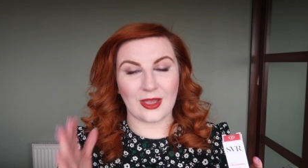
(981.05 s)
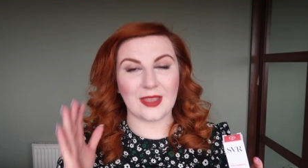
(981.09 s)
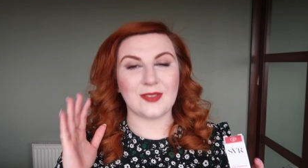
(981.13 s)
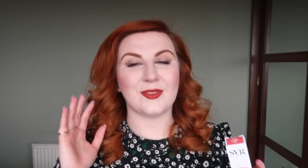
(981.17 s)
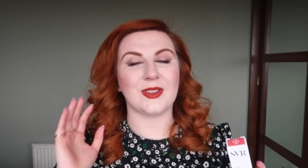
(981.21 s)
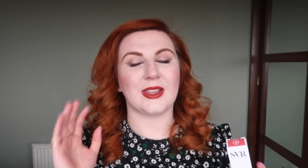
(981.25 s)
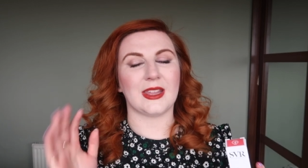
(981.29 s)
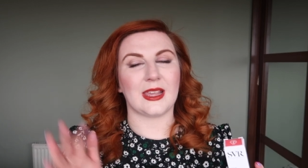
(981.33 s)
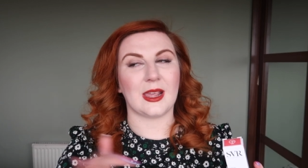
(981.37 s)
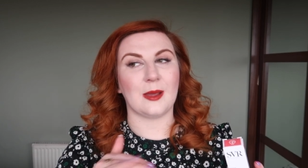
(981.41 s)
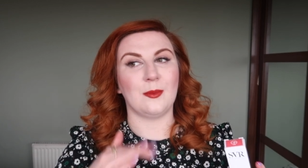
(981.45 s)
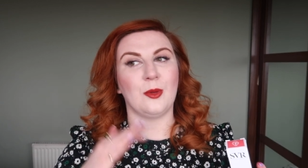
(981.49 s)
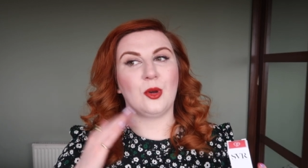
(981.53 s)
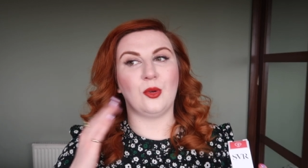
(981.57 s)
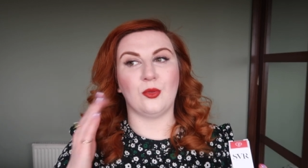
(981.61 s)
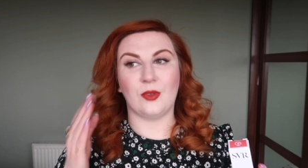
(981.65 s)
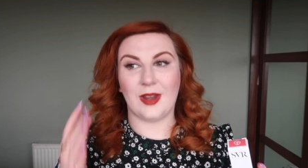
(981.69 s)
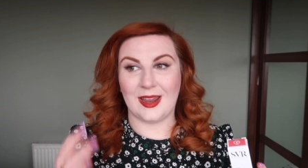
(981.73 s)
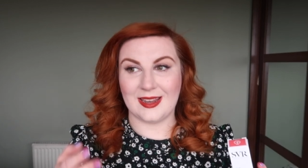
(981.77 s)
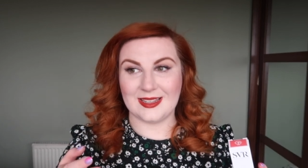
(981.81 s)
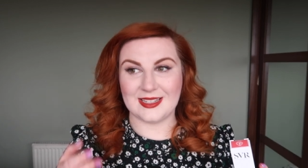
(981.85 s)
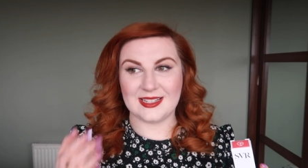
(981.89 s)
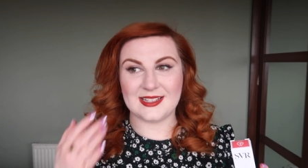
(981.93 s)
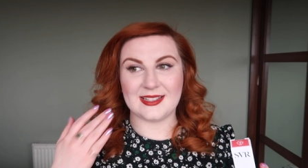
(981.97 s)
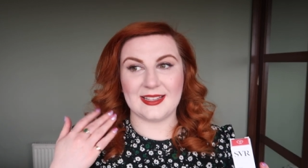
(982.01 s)
I feel like I'm
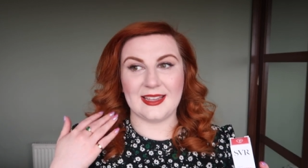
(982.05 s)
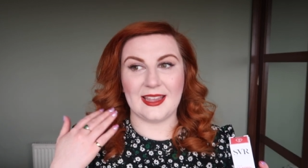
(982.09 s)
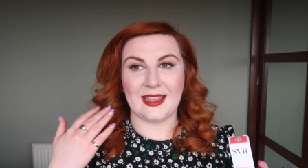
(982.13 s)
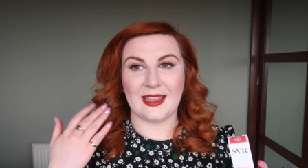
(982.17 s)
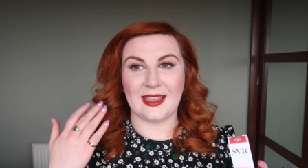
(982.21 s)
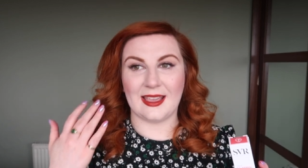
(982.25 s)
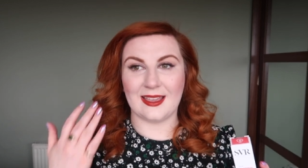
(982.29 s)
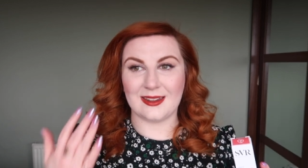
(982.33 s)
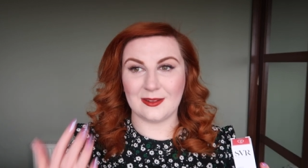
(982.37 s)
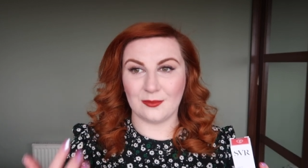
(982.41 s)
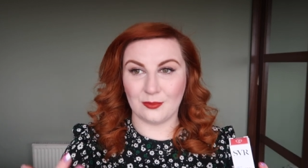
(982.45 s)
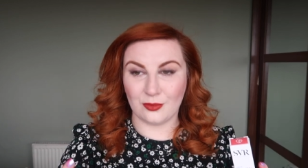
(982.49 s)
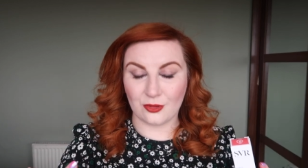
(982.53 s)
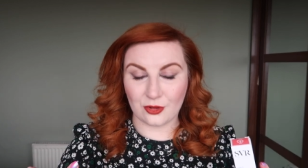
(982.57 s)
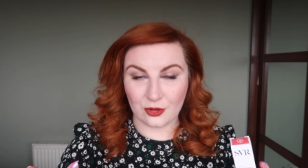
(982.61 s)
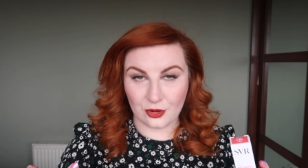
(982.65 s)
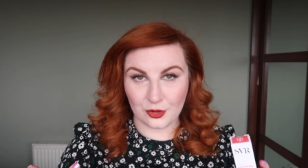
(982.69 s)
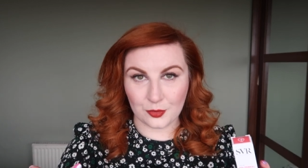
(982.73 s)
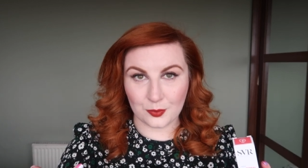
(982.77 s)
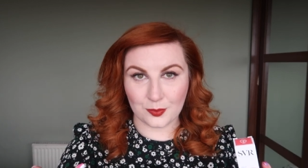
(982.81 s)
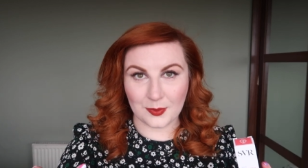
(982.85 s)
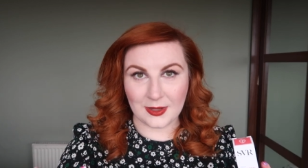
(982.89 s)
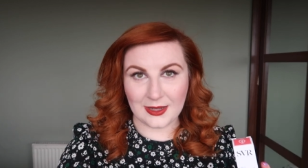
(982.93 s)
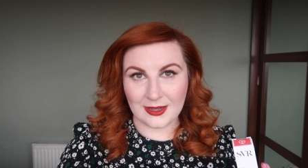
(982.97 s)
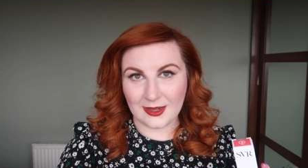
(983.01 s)
already seeing an
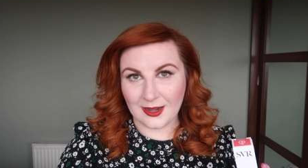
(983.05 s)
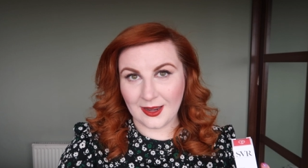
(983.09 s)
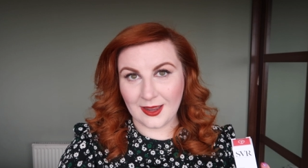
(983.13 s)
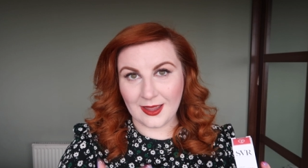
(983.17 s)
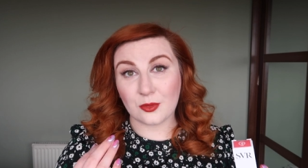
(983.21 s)
improvement.